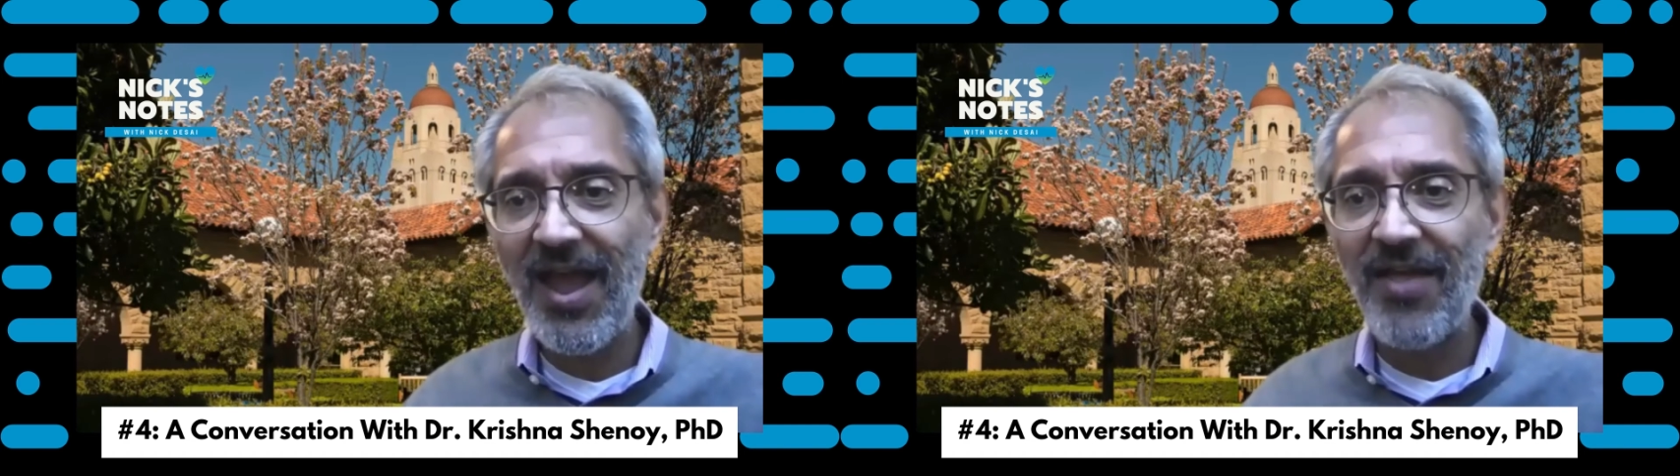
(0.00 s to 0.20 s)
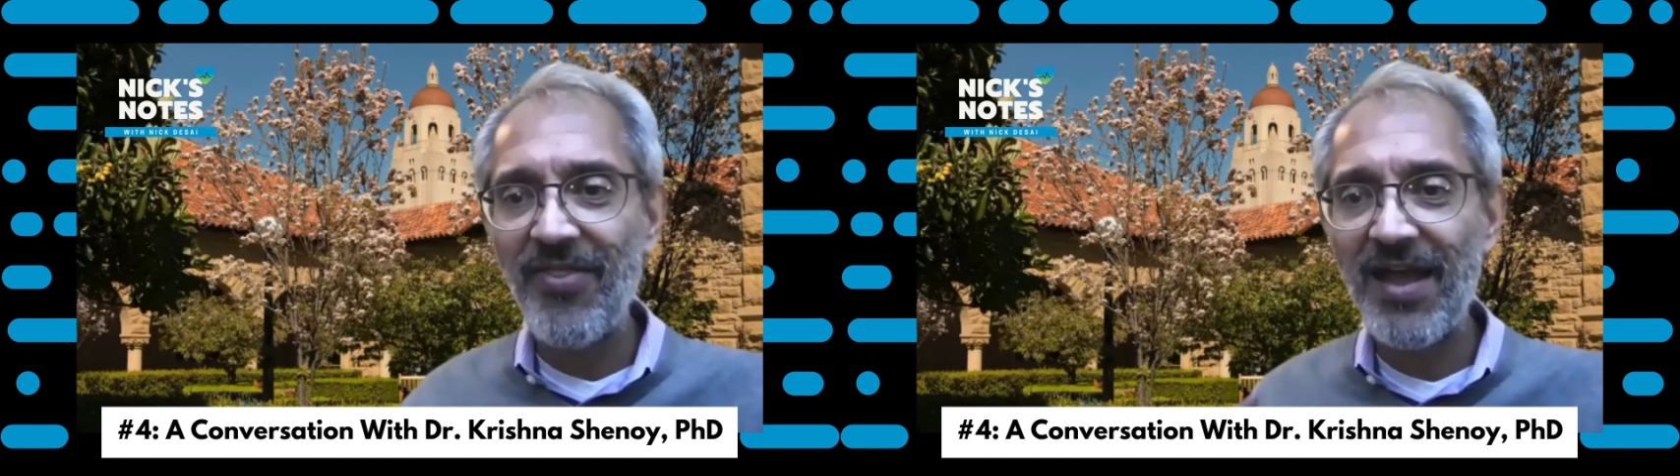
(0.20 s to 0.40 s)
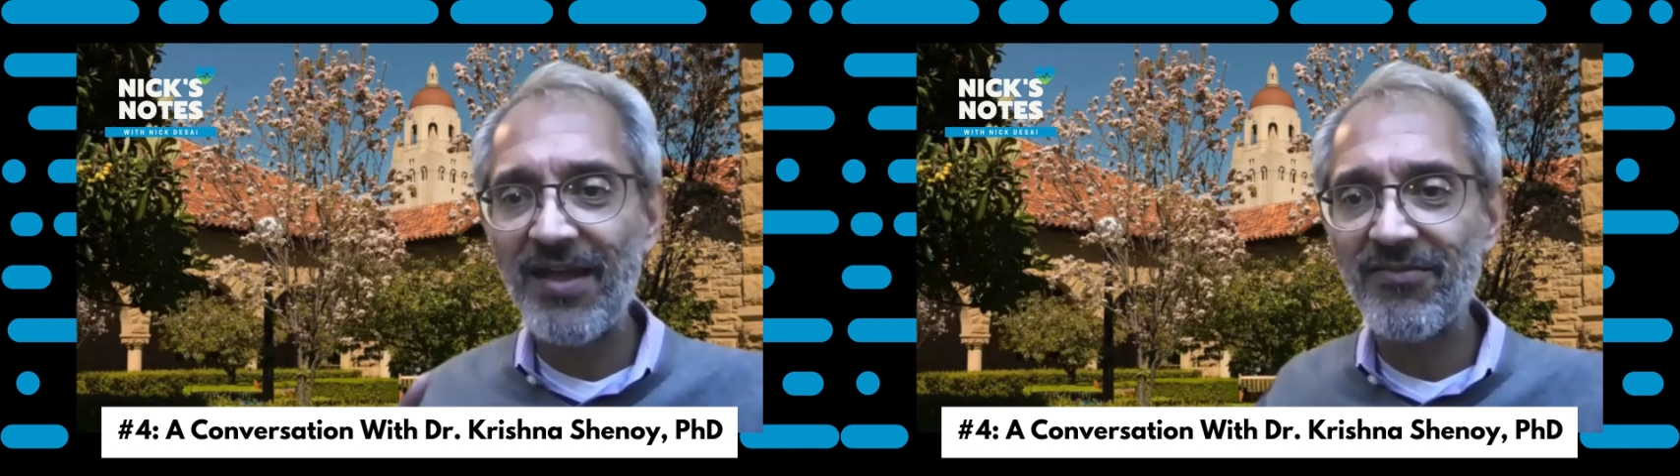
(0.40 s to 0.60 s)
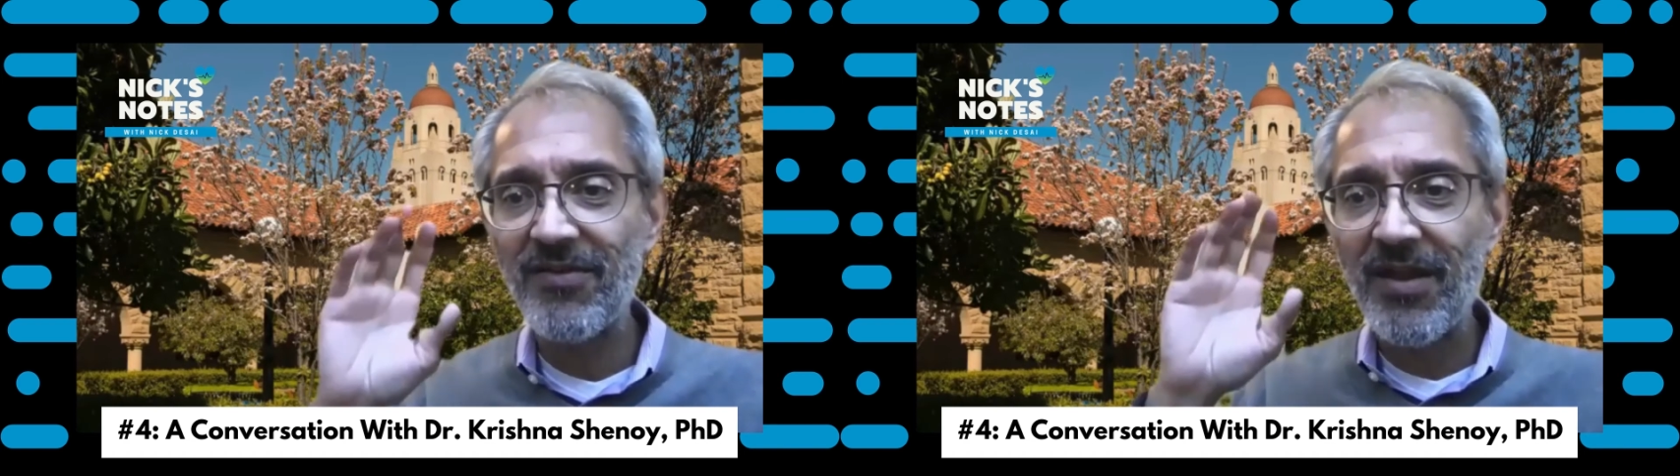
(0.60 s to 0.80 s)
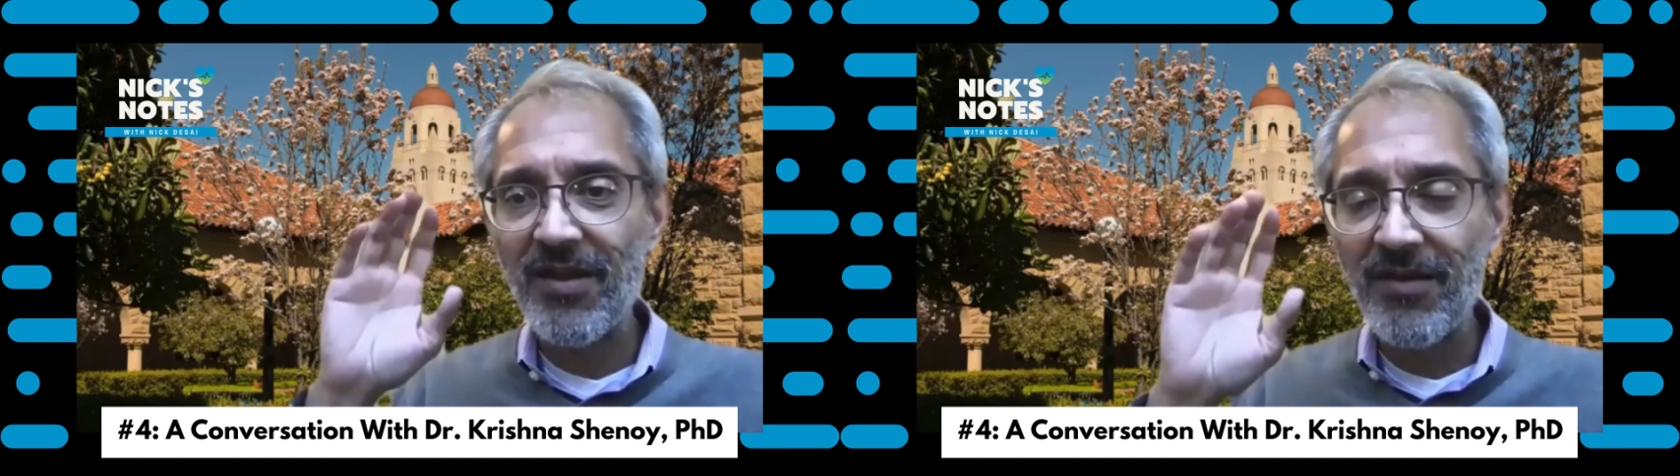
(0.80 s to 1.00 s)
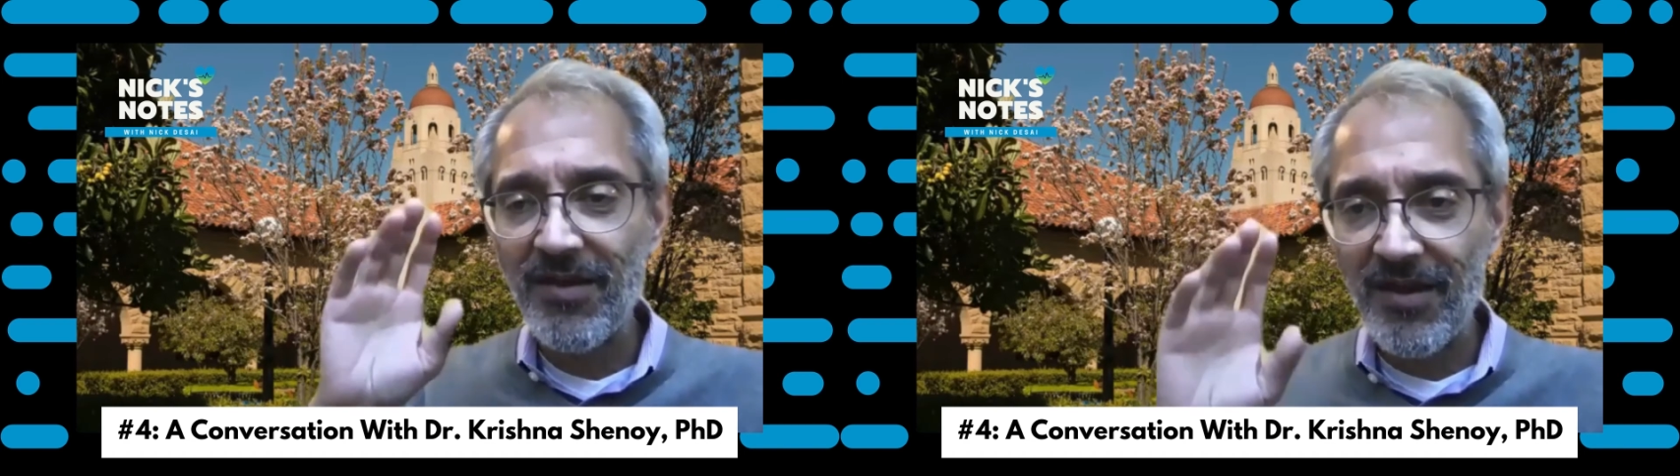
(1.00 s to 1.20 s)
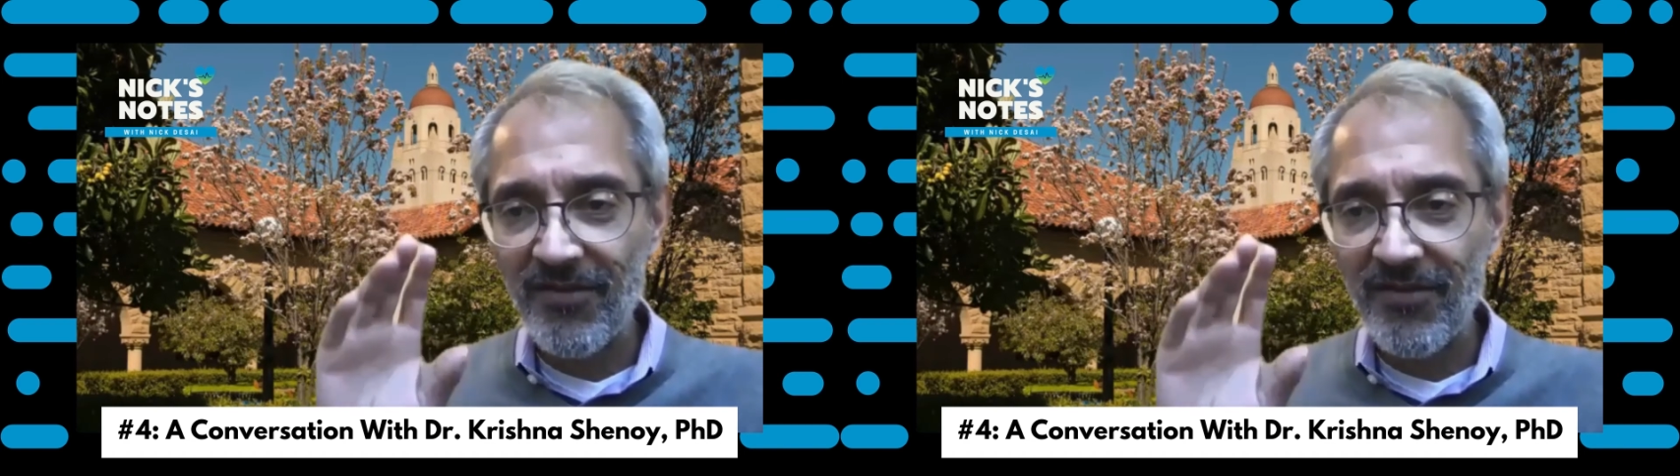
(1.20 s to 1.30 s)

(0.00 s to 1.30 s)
And that's a